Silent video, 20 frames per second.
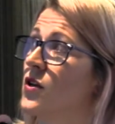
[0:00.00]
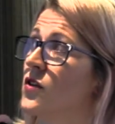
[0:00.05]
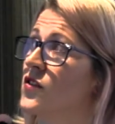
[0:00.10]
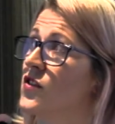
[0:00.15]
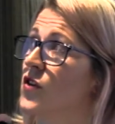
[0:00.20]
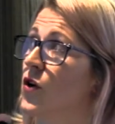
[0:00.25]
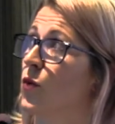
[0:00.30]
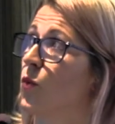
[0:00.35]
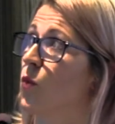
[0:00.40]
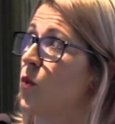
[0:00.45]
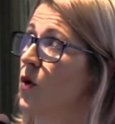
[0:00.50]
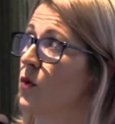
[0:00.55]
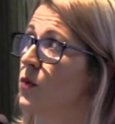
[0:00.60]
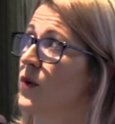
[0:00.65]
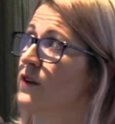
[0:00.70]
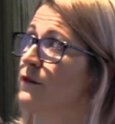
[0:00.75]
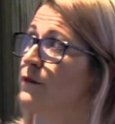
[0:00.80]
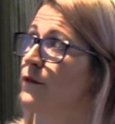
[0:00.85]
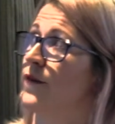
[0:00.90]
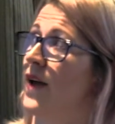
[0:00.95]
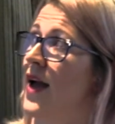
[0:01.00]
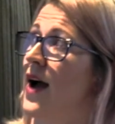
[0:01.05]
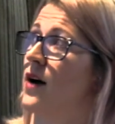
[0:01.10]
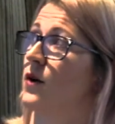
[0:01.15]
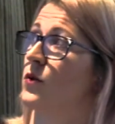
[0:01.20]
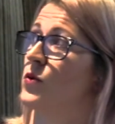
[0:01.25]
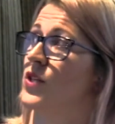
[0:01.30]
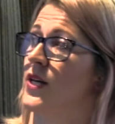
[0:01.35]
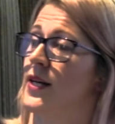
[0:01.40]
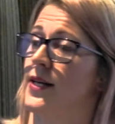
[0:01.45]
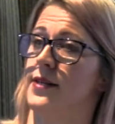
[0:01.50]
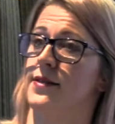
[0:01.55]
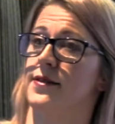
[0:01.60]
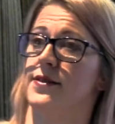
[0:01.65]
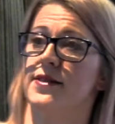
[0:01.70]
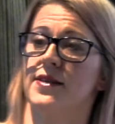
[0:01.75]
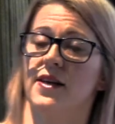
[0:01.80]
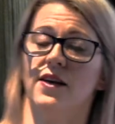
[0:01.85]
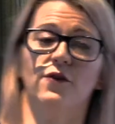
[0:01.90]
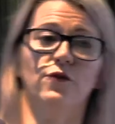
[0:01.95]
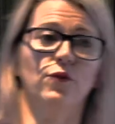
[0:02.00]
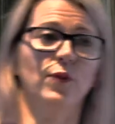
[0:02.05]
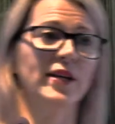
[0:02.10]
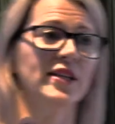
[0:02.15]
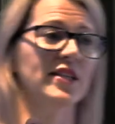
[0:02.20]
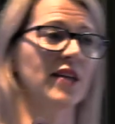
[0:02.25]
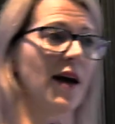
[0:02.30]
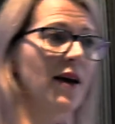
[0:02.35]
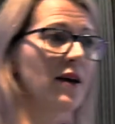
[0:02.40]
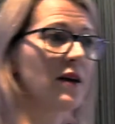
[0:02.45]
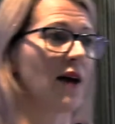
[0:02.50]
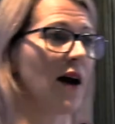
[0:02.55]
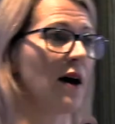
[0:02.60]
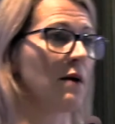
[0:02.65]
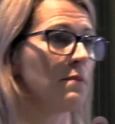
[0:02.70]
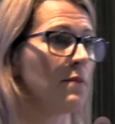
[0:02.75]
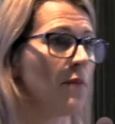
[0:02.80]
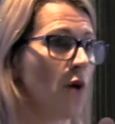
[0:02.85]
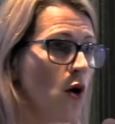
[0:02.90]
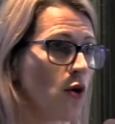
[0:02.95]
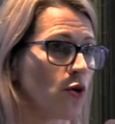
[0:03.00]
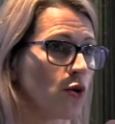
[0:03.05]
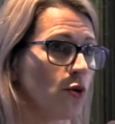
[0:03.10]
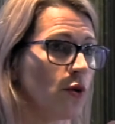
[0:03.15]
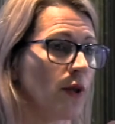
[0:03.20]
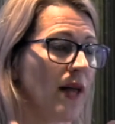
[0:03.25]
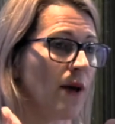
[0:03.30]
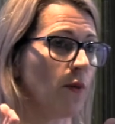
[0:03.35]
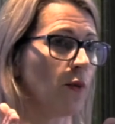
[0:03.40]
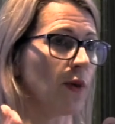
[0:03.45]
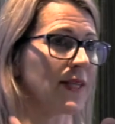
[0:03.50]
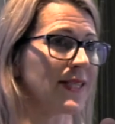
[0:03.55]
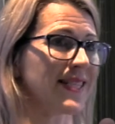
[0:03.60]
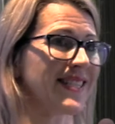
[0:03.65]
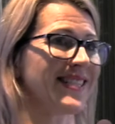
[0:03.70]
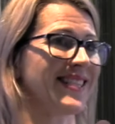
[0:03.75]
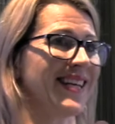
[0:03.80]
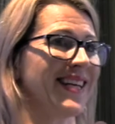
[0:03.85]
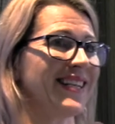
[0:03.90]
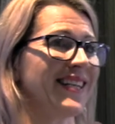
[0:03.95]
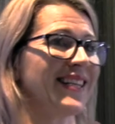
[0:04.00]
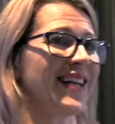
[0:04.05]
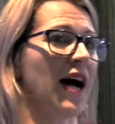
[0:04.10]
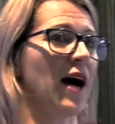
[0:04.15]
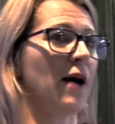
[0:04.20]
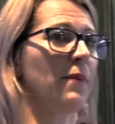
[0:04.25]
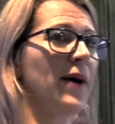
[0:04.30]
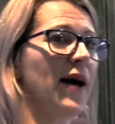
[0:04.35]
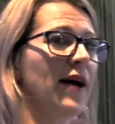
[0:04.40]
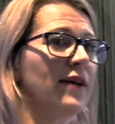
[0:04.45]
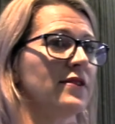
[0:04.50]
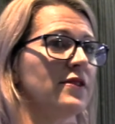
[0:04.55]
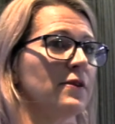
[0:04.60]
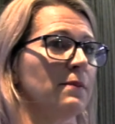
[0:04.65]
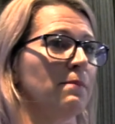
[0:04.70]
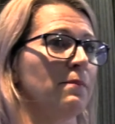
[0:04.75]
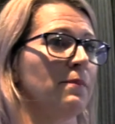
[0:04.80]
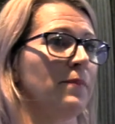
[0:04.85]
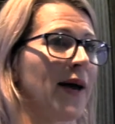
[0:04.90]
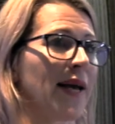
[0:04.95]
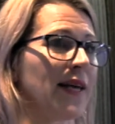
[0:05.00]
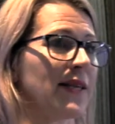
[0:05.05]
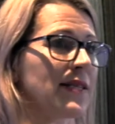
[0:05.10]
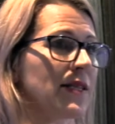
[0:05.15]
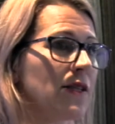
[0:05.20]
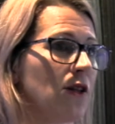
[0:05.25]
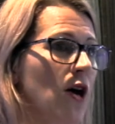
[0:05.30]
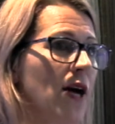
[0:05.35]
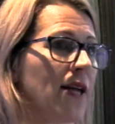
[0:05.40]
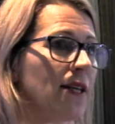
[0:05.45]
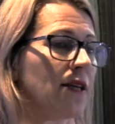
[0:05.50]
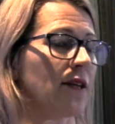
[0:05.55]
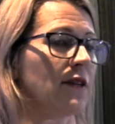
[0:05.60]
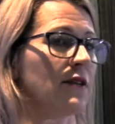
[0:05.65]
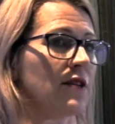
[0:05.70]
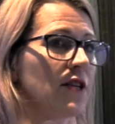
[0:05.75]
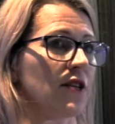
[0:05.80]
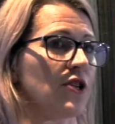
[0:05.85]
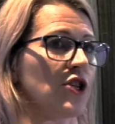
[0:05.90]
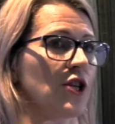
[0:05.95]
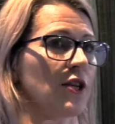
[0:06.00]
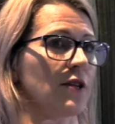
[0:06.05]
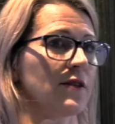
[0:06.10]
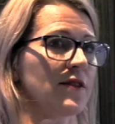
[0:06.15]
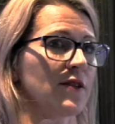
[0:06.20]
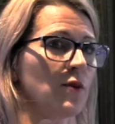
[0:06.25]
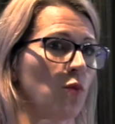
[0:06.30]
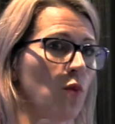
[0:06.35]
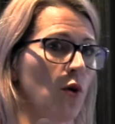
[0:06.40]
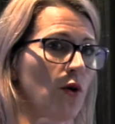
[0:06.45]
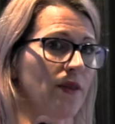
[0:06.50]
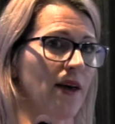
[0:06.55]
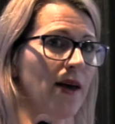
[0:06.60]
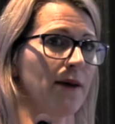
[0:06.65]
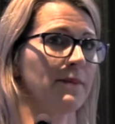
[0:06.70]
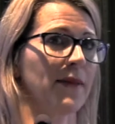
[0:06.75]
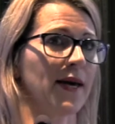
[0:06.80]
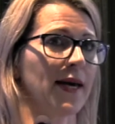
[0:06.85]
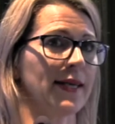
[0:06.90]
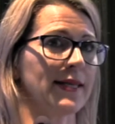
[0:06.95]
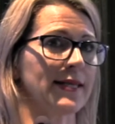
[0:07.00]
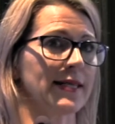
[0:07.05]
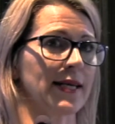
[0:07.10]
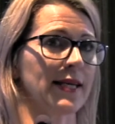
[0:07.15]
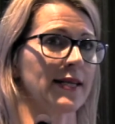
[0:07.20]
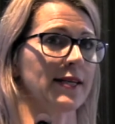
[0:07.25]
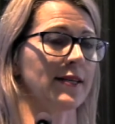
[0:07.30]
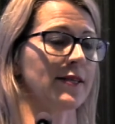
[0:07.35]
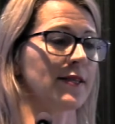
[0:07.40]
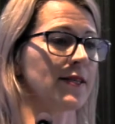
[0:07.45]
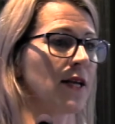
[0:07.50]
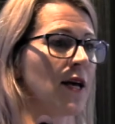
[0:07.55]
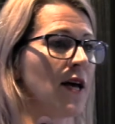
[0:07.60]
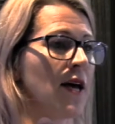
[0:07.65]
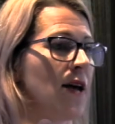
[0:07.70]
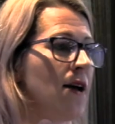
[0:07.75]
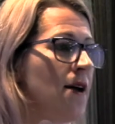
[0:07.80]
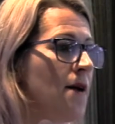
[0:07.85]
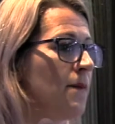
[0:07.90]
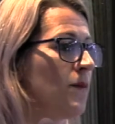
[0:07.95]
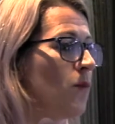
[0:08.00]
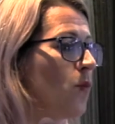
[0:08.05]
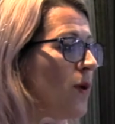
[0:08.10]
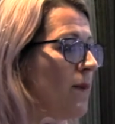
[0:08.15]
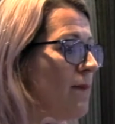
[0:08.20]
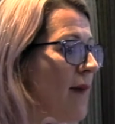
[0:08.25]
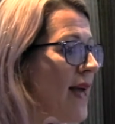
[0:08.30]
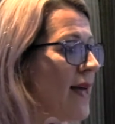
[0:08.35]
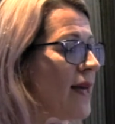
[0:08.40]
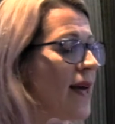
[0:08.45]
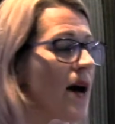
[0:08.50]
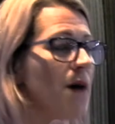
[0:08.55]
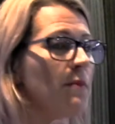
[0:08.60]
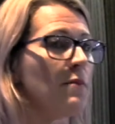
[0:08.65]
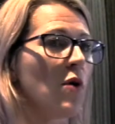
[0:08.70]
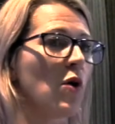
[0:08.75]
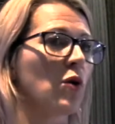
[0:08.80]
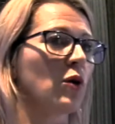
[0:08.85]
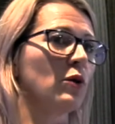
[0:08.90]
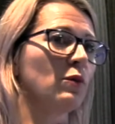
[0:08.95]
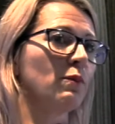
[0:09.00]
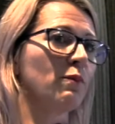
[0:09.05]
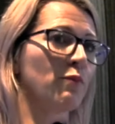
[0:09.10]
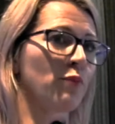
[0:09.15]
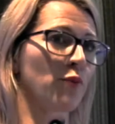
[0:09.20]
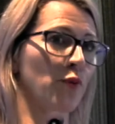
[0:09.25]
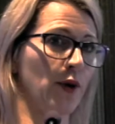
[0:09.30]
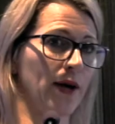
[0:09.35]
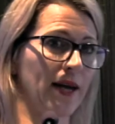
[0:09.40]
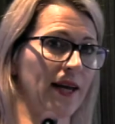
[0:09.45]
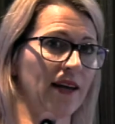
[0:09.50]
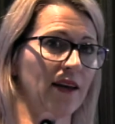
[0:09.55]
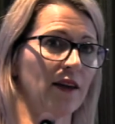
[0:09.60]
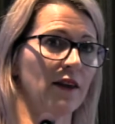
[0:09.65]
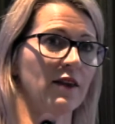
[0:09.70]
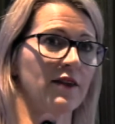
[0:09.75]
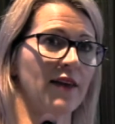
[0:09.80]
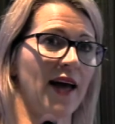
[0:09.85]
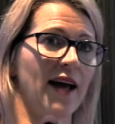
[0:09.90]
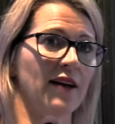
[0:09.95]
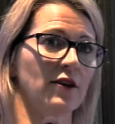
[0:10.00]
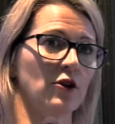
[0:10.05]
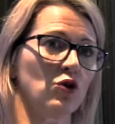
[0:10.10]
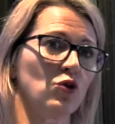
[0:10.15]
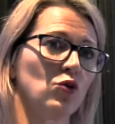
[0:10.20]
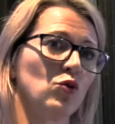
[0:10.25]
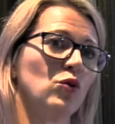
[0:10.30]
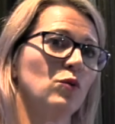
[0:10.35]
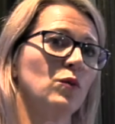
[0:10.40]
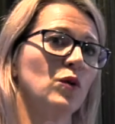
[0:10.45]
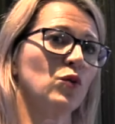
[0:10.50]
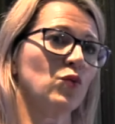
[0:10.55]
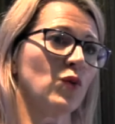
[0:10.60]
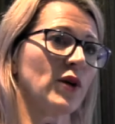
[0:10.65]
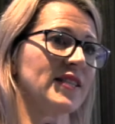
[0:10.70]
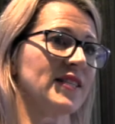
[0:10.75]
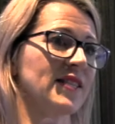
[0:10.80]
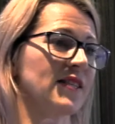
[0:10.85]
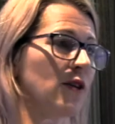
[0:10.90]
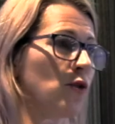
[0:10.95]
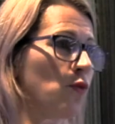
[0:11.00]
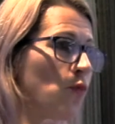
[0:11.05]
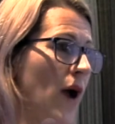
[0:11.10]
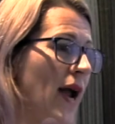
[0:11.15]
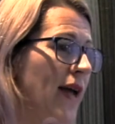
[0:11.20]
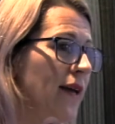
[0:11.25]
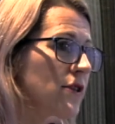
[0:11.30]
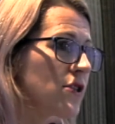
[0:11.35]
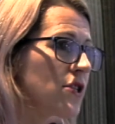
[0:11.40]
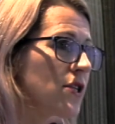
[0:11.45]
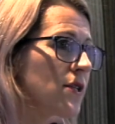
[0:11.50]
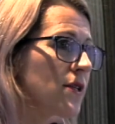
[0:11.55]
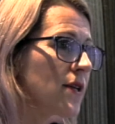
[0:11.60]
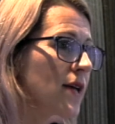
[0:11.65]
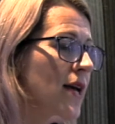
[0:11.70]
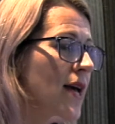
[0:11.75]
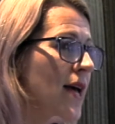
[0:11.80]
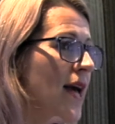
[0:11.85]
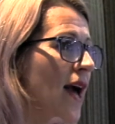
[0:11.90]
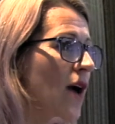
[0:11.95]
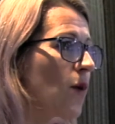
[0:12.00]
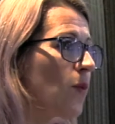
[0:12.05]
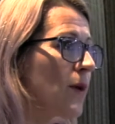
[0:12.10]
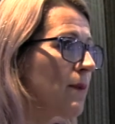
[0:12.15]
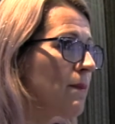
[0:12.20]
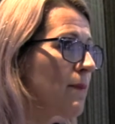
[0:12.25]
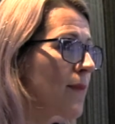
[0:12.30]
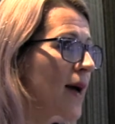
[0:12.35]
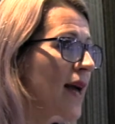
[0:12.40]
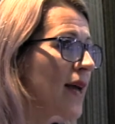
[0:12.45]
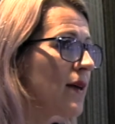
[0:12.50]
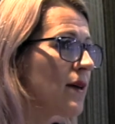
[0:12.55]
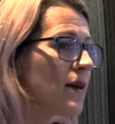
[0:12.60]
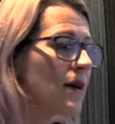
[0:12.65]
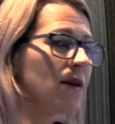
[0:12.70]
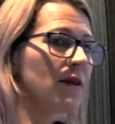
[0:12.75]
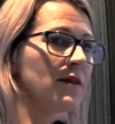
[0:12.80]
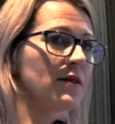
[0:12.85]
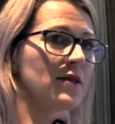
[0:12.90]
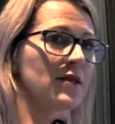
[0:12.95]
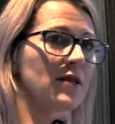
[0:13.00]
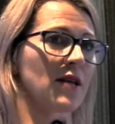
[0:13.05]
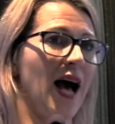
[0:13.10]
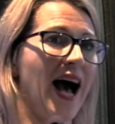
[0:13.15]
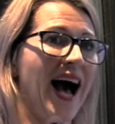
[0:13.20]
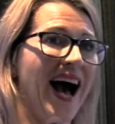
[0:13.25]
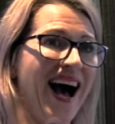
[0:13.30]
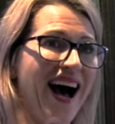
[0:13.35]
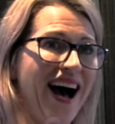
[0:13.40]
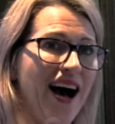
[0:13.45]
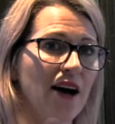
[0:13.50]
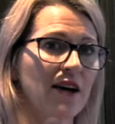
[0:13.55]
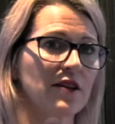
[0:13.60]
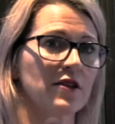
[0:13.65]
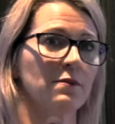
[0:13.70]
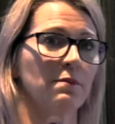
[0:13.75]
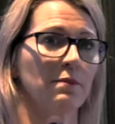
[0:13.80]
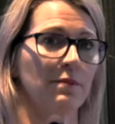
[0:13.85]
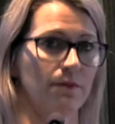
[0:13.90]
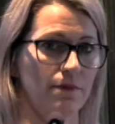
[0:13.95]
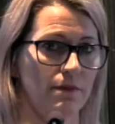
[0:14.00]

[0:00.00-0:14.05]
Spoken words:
So what we found is, if we take our model and we set it up under baseline conditions, so what that means is we make our model breathe at a normal resting rate, and we make its heartbeat,